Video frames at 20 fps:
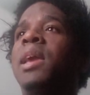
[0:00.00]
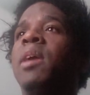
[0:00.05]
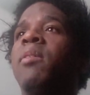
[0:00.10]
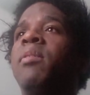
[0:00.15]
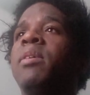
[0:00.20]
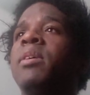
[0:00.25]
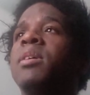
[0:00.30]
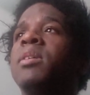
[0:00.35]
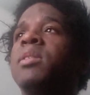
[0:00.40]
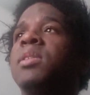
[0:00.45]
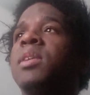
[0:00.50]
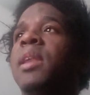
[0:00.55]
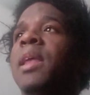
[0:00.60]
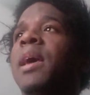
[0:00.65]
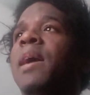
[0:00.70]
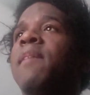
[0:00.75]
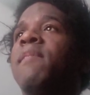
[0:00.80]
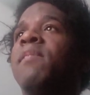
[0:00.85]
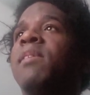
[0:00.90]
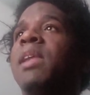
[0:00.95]
areas that
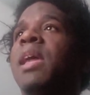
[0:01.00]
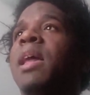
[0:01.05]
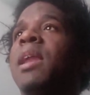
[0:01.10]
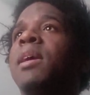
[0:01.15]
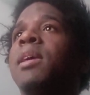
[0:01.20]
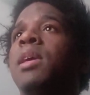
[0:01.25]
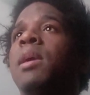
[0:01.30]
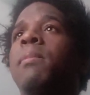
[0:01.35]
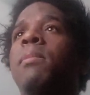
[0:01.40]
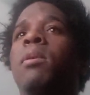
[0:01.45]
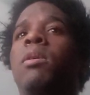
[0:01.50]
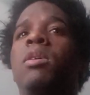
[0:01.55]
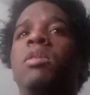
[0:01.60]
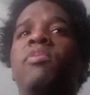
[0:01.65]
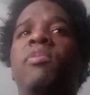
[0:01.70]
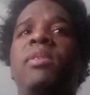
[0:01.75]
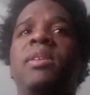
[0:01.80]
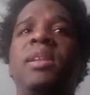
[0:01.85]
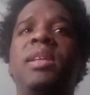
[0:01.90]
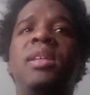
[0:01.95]
have a lot of
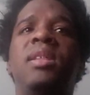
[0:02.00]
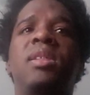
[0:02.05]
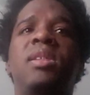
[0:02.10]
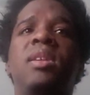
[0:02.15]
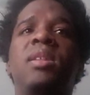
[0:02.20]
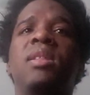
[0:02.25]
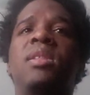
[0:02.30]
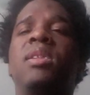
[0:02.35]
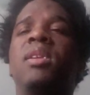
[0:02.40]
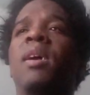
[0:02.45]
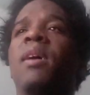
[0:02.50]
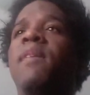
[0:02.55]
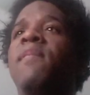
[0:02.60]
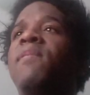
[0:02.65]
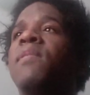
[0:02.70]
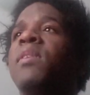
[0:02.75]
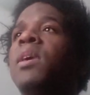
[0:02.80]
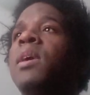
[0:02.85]
chemicals released and stuff.